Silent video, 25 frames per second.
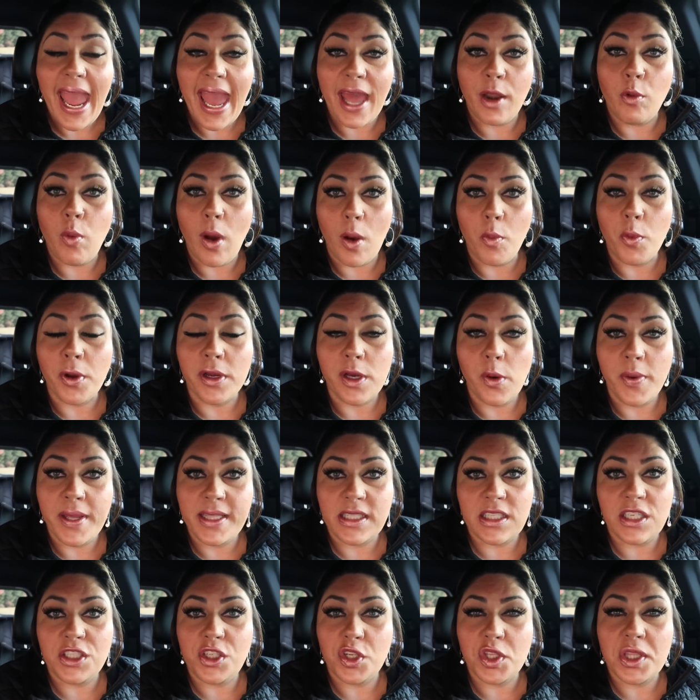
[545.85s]
And what we're
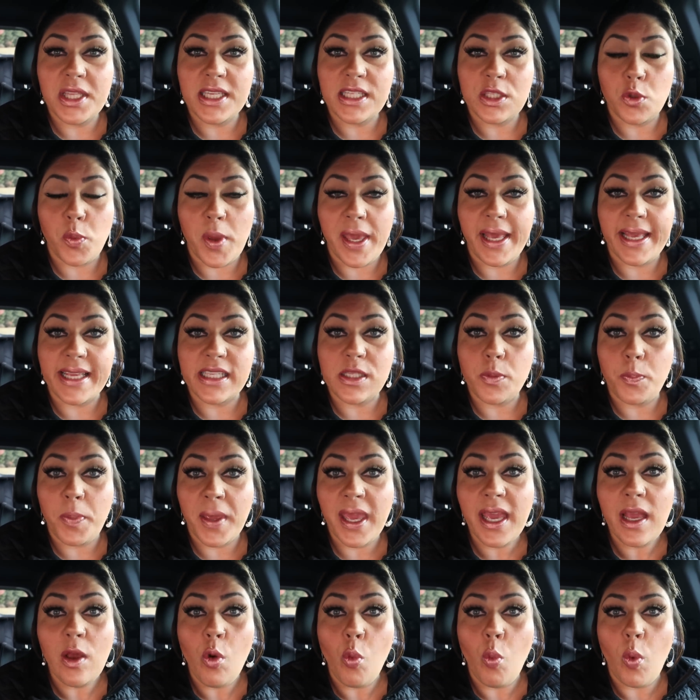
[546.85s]
going to do this week is
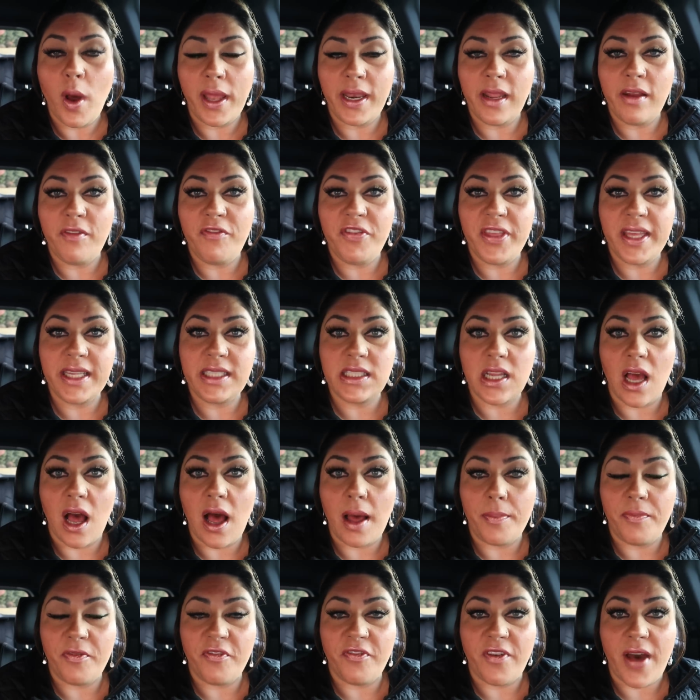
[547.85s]
pick one of the
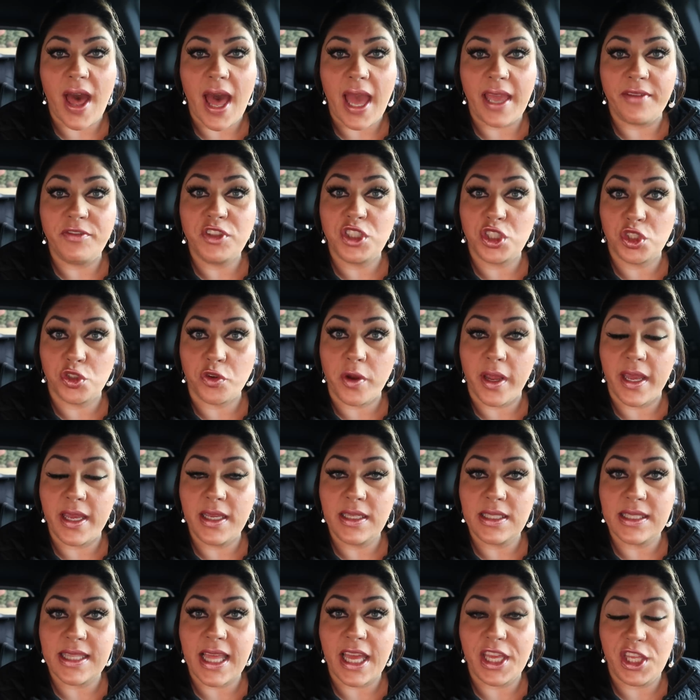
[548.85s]
top five
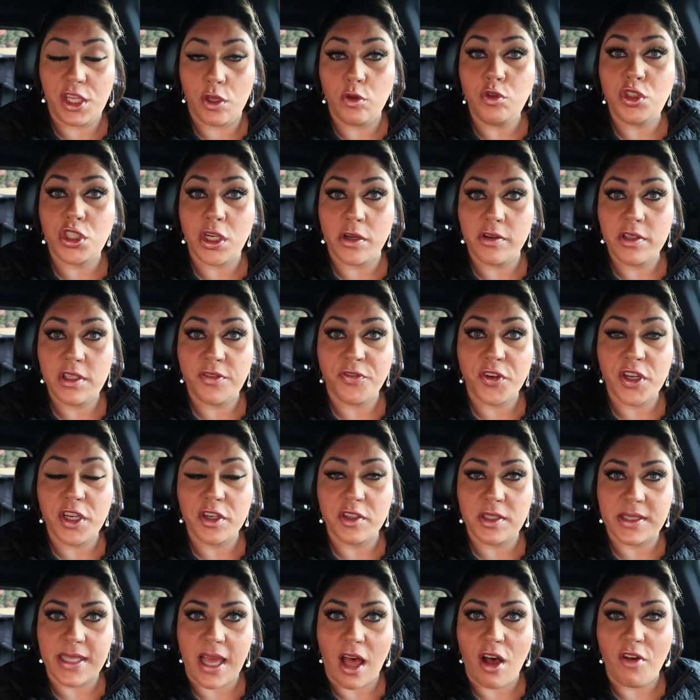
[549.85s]
strengths that you chose for
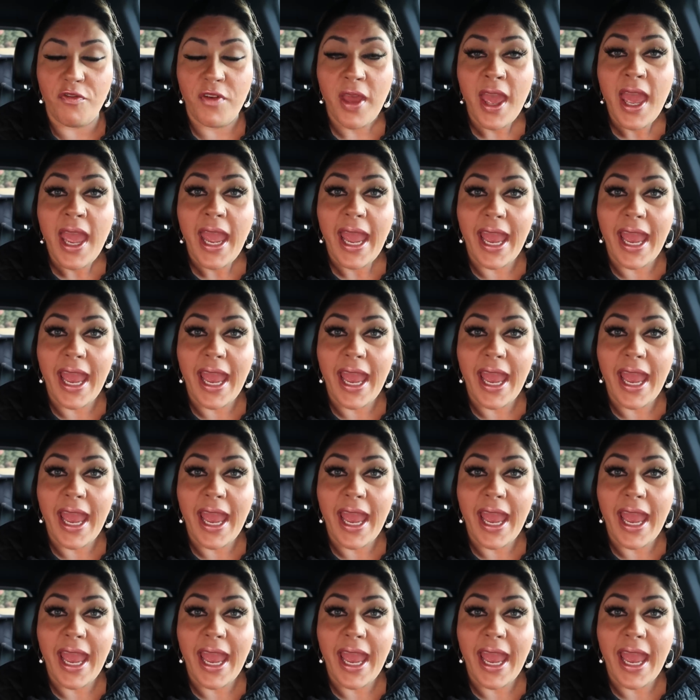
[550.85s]
yourself